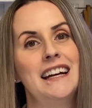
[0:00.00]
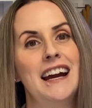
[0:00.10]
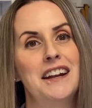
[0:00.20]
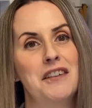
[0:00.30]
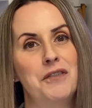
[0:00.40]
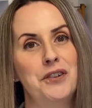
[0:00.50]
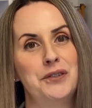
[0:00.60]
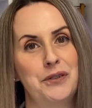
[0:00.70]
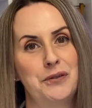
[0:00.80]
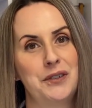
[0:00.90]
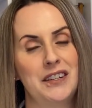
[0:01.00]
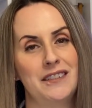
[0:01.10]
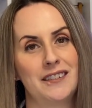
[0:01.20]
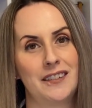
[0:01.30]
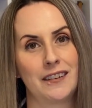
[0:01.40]
and I've also seen
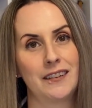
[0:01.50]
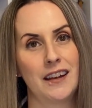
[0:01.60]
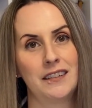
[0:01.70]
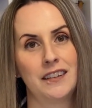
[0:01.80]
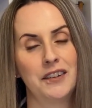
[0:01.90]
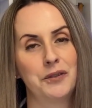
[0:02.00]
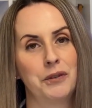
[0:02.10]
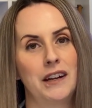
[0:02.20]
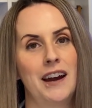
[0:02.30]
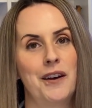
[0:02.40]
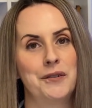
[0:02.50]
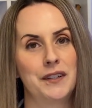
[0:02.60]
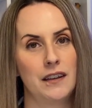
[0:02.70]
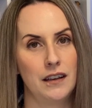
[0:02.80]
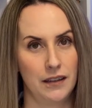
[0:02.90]
the successes when a
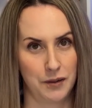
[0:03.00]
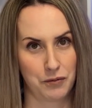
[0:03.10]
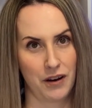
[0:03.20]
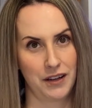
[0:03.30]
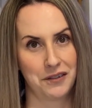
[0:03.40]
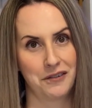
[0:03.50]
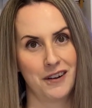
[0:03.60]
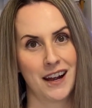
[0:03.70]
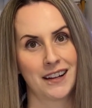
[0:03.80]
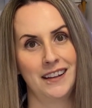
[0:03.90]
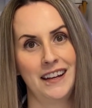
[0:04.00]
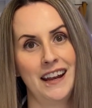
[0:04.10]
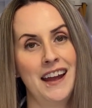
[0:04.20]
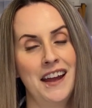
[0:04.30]
house is priced correctly.